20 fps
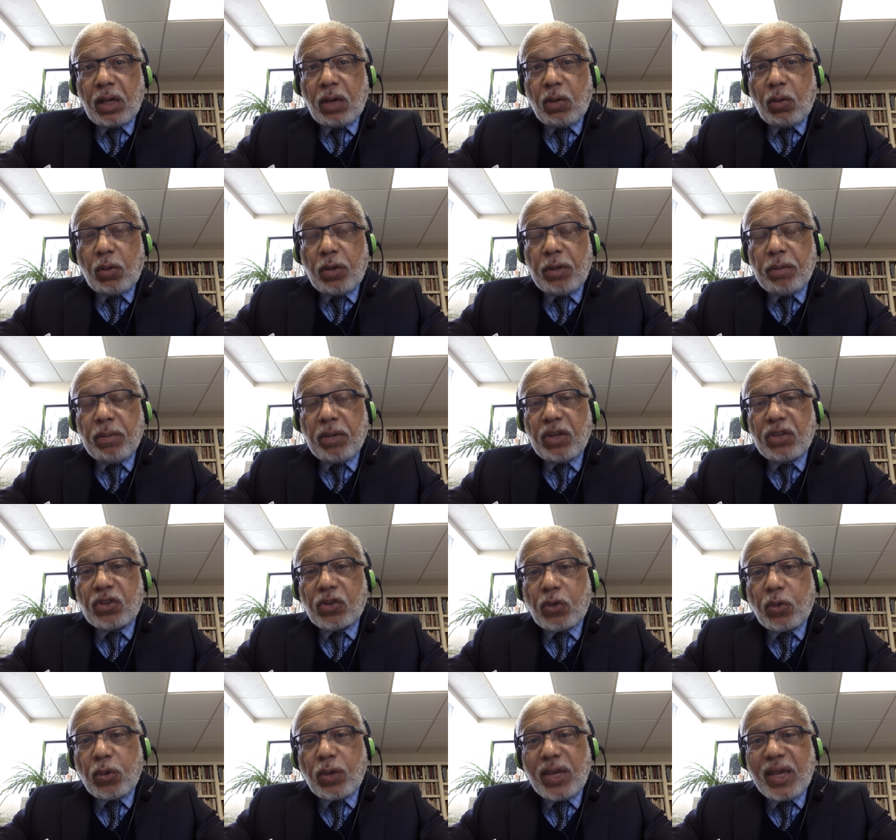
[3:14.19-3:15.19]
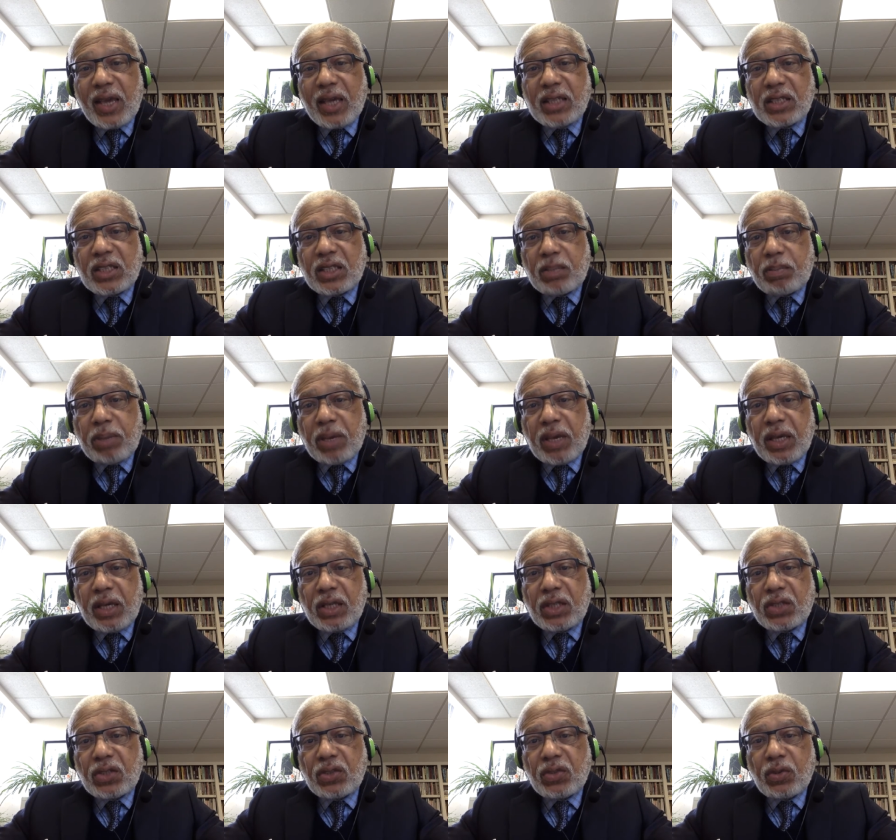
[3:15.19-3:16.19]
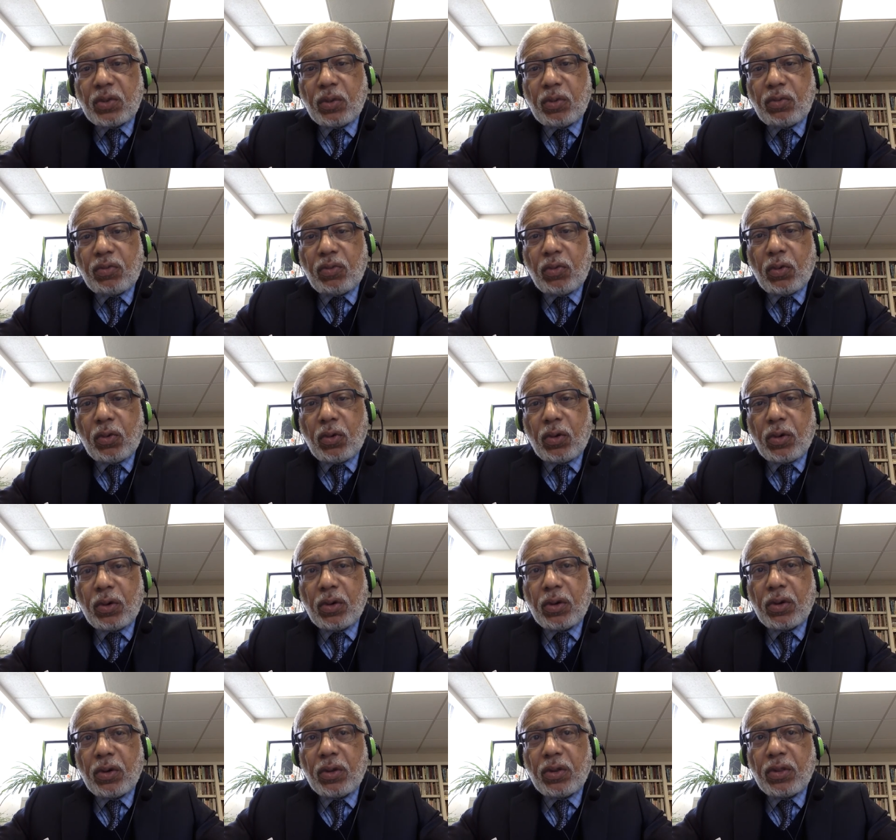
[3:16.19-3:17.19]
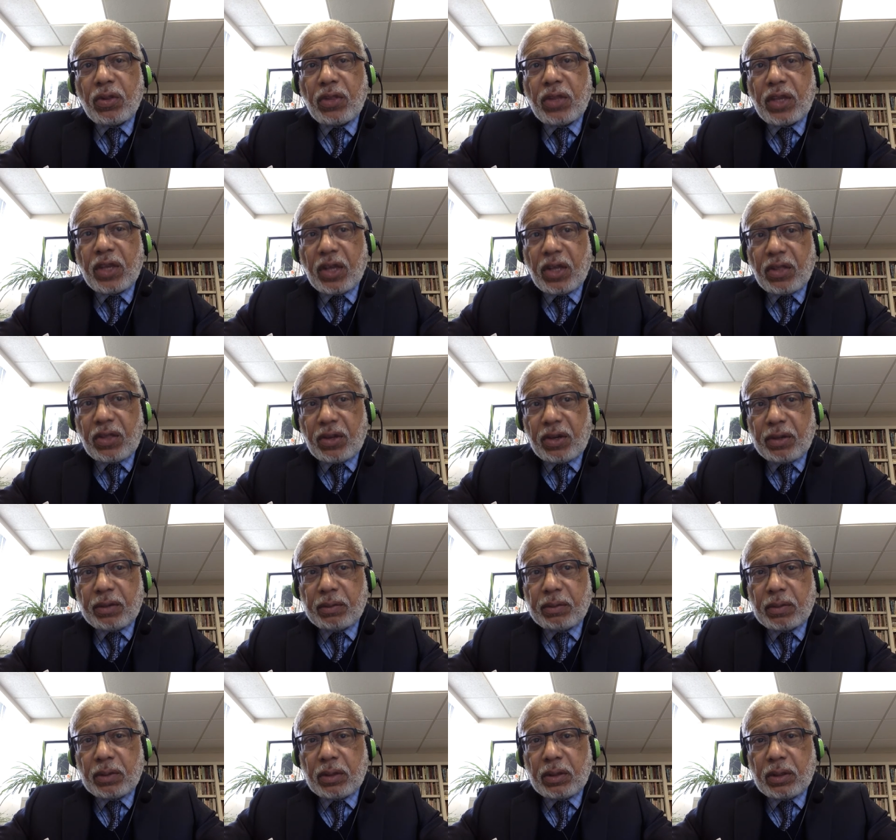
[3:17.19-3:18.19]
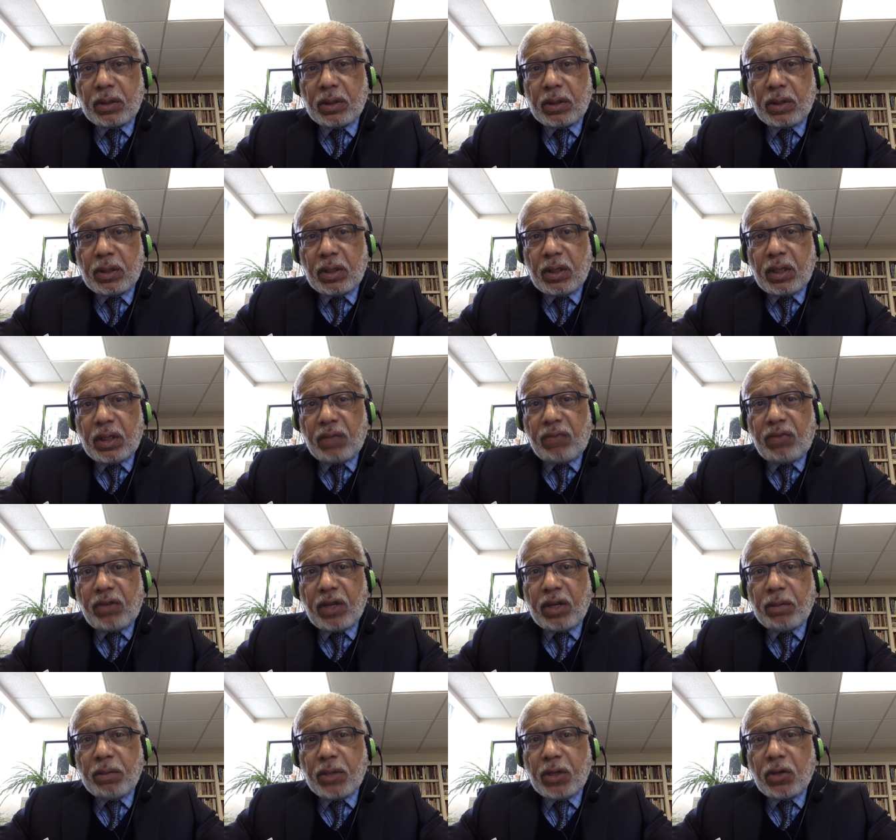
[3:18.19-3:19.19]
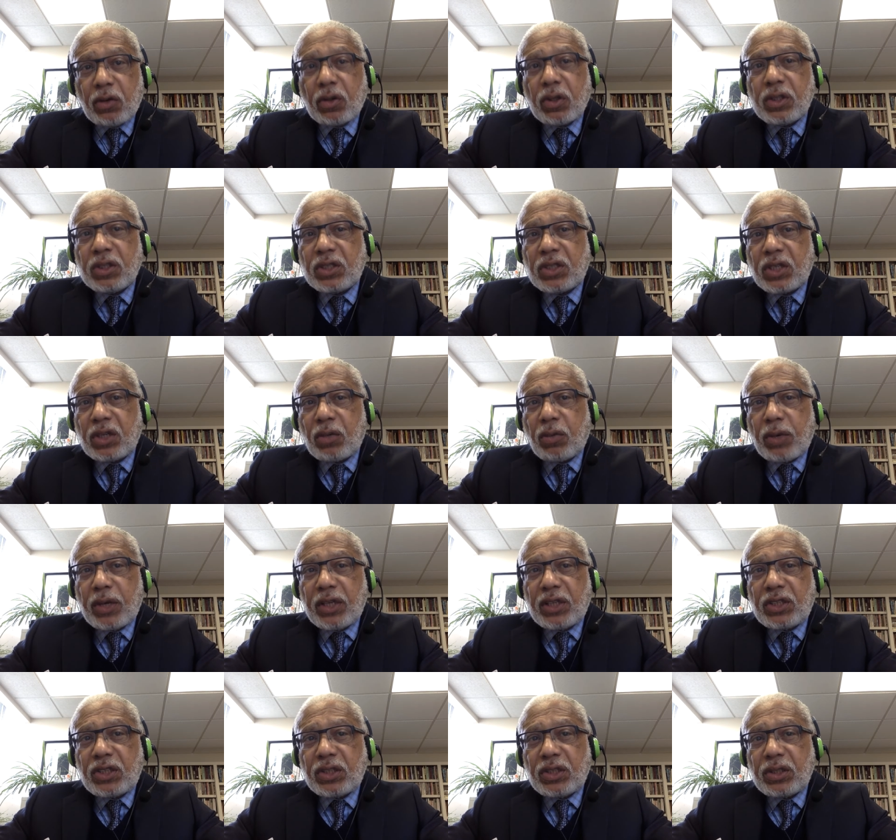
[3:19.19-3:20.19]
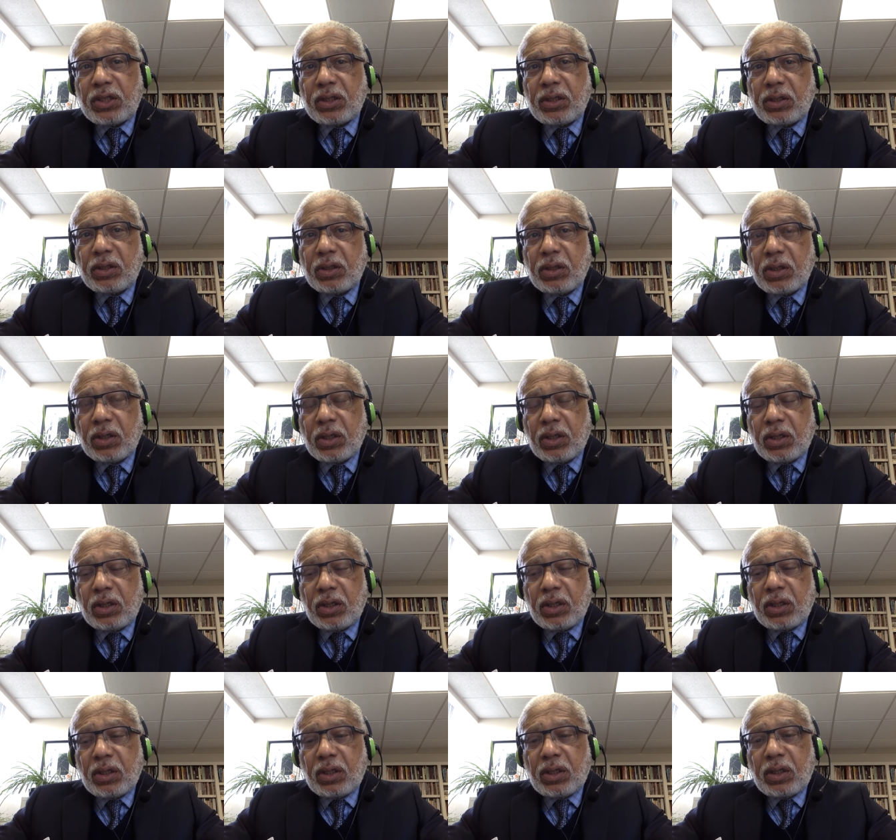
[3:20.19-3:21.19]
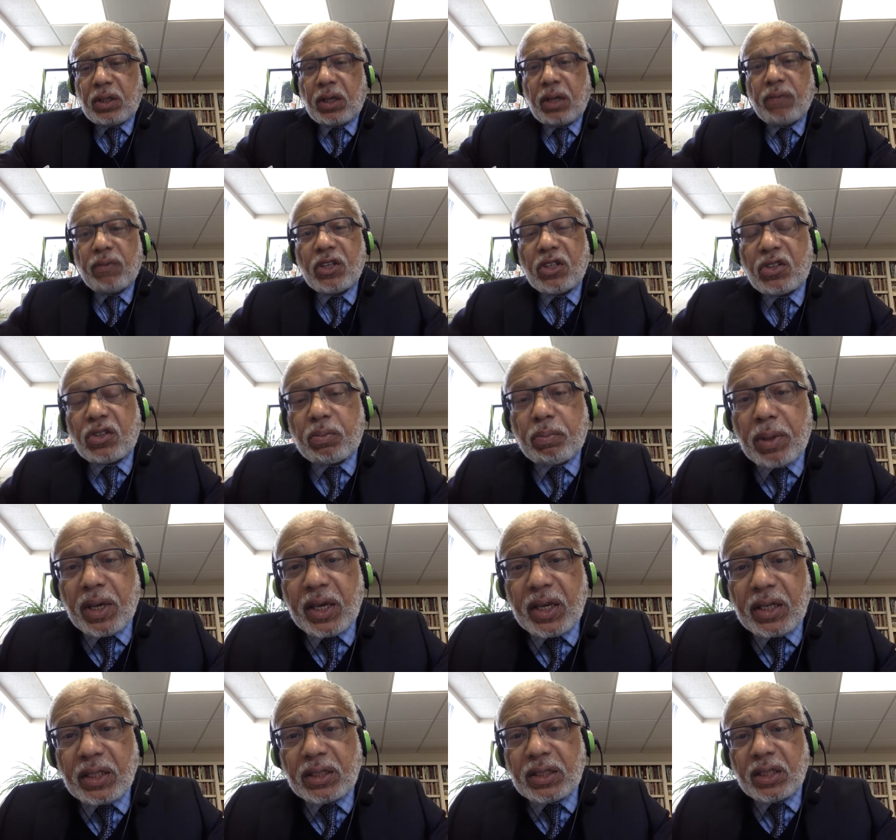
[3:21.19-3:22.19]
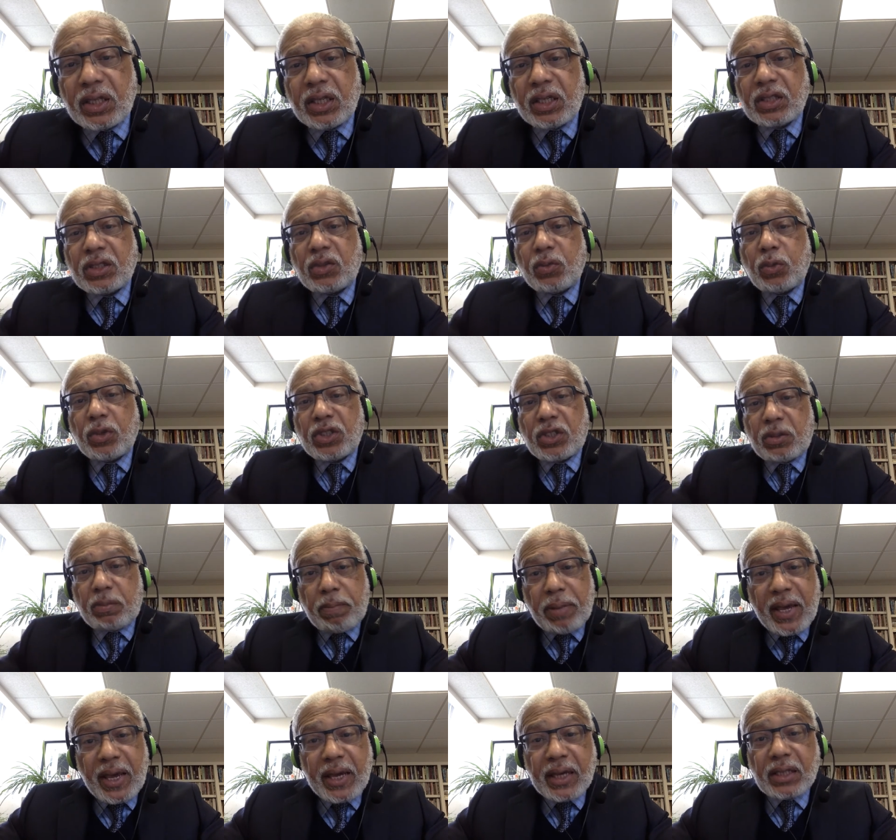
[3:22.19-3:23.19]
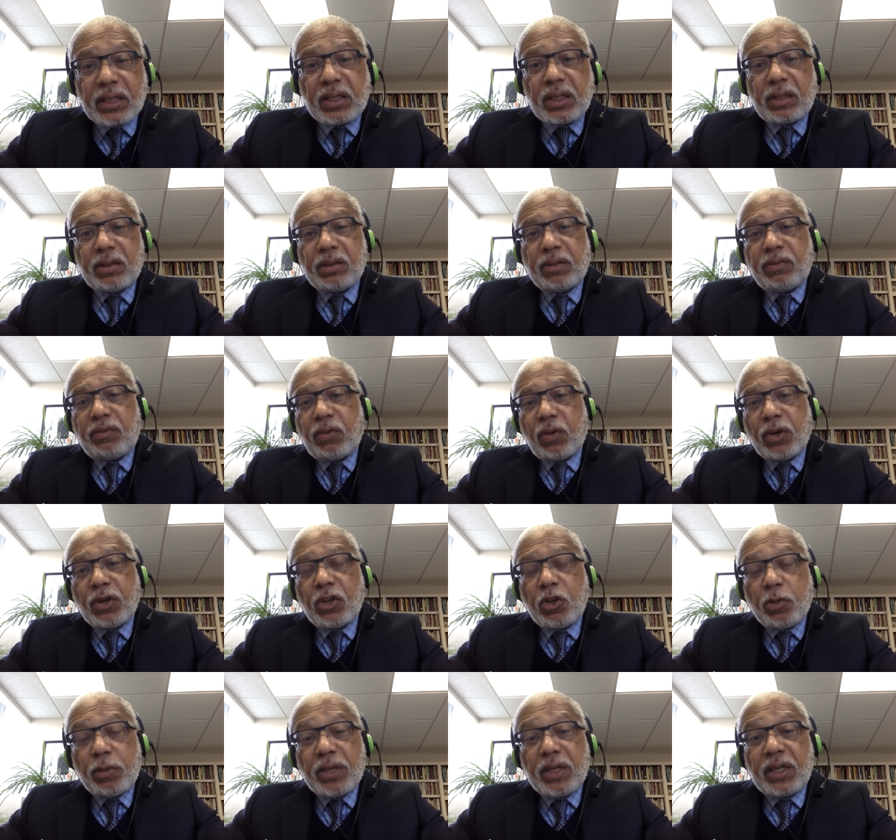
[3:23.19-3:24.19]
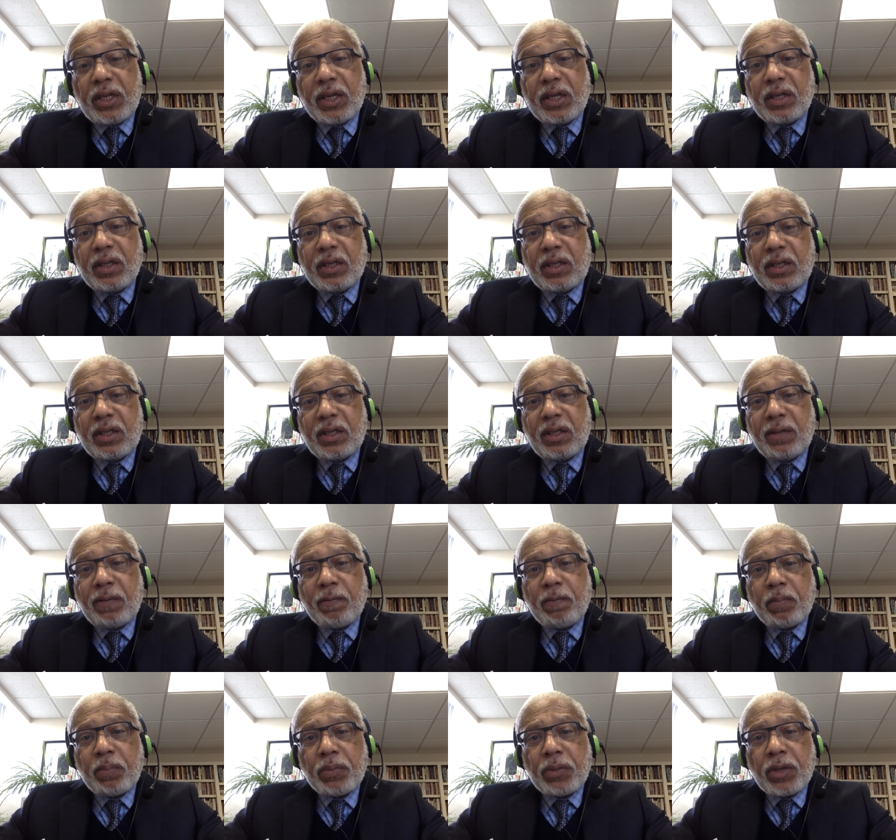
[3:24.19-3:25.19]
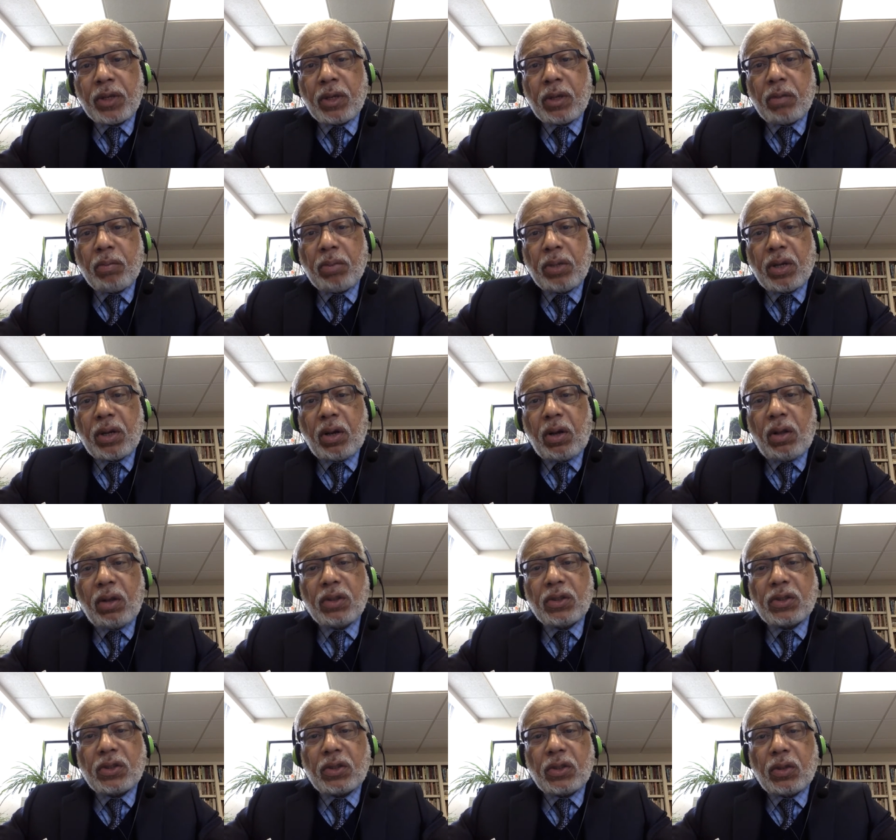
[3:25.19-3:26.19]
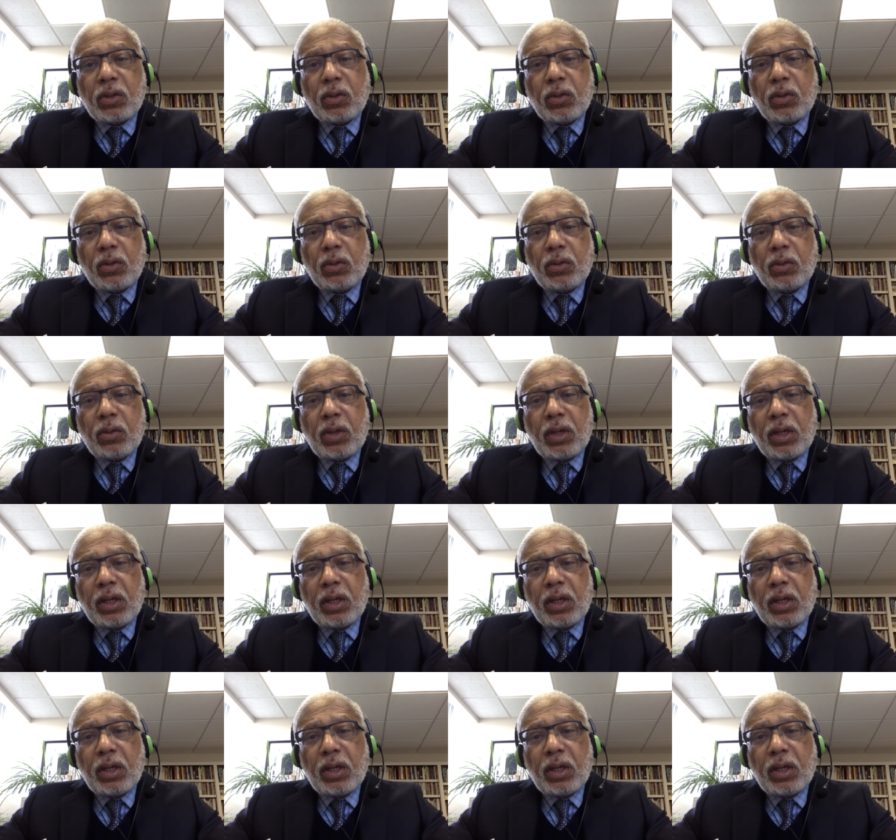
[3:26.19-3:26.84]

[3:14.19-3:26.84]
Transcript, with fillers: we must create space for the other. A fundamental consideration of this space is respect for human dignity, but also